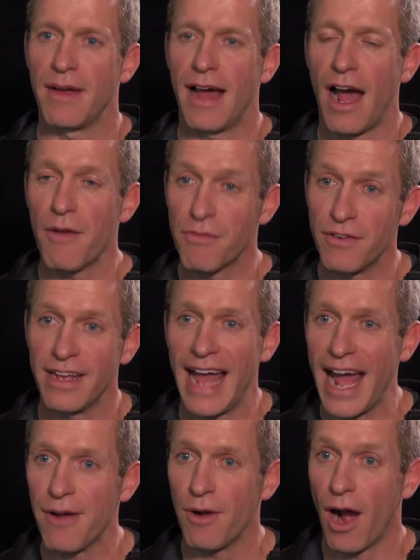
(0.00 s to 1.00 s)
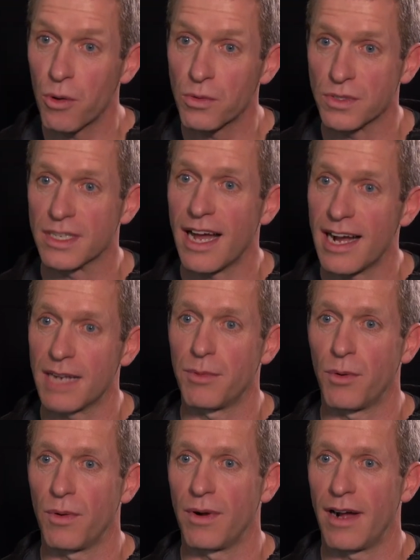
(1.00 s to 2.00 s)
hopefully how old
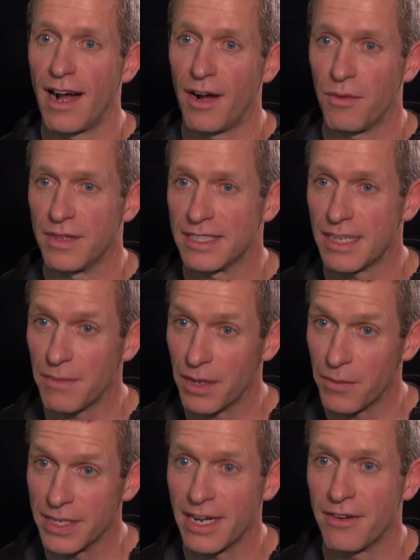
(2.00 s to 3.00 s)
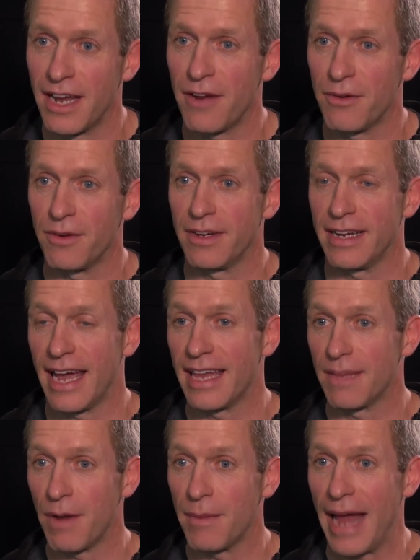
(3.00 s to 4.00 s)
kākāpō are. There's something we don't know yet at
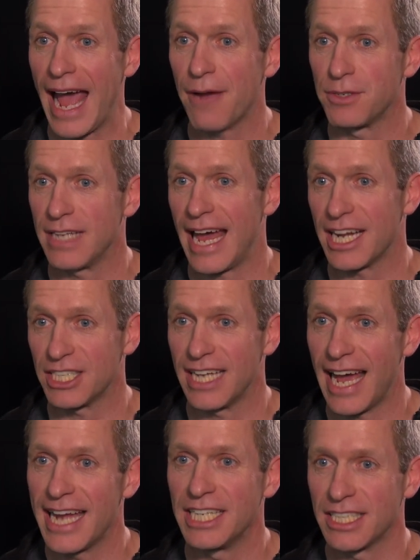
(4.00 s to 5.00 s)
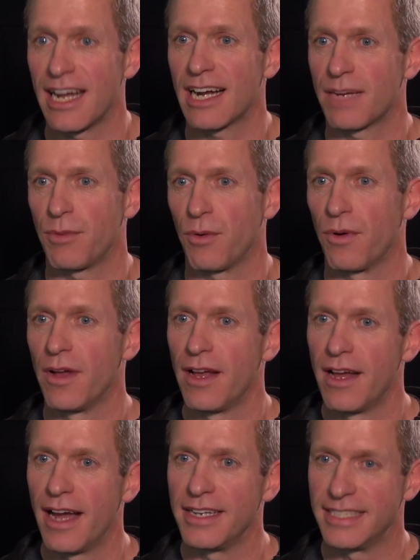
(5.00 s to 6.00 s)
the moment, how to actually age a kākāpō.
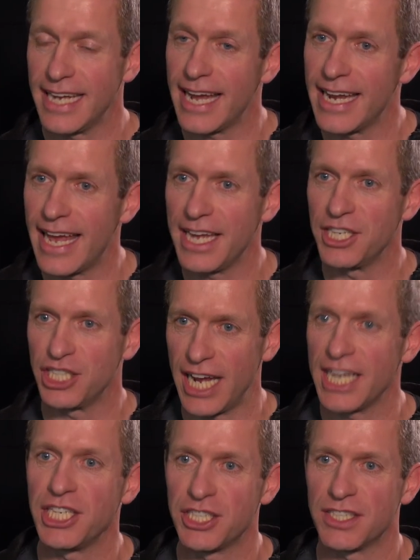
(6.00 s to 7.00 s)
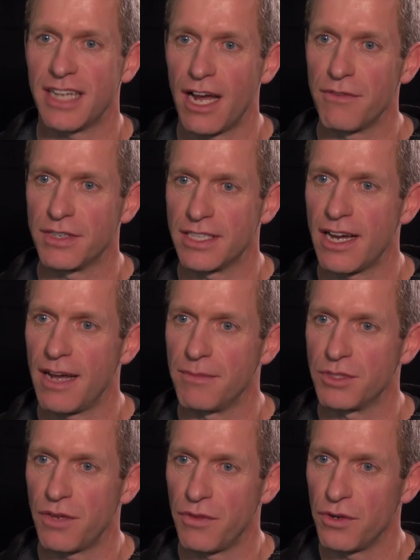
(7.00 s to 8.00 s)
And DNA changes over time.
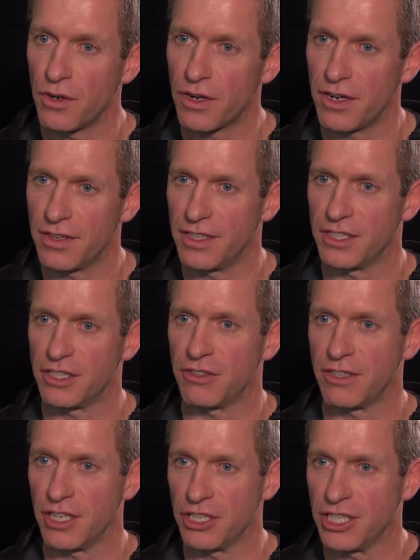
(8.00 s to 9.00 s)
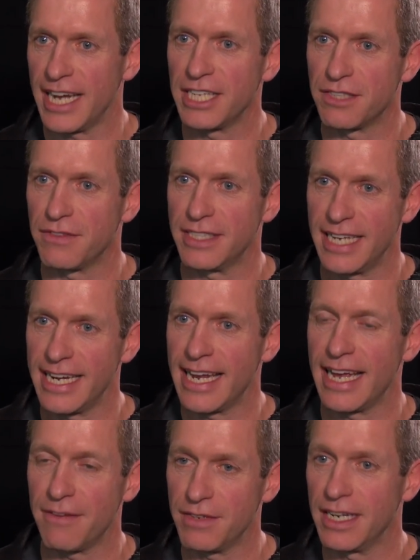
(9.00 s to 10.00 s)
So if you look at the change of a
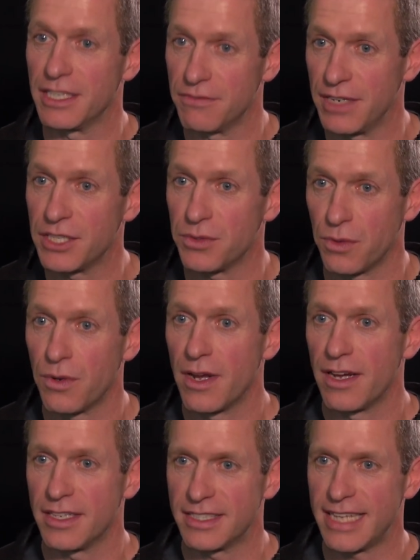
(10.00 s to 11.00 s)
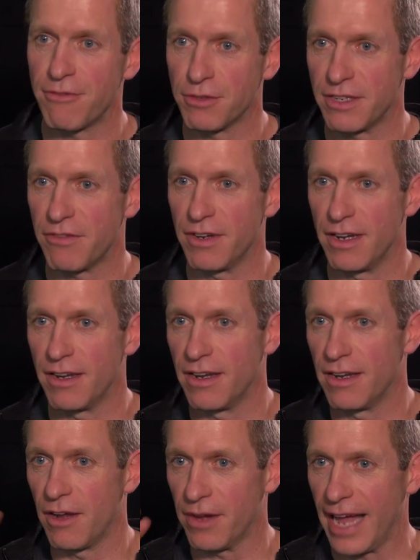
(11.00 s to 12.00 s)
DNA of an individual at several different
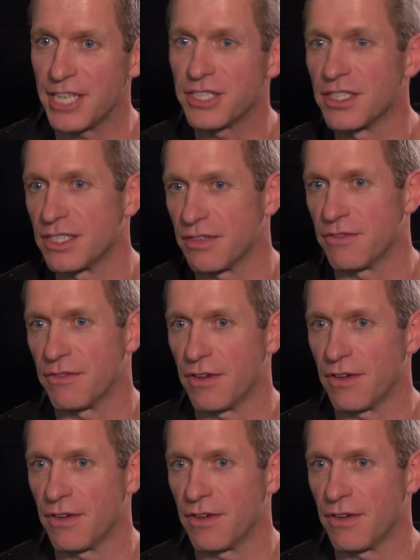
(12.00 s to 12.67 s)
locations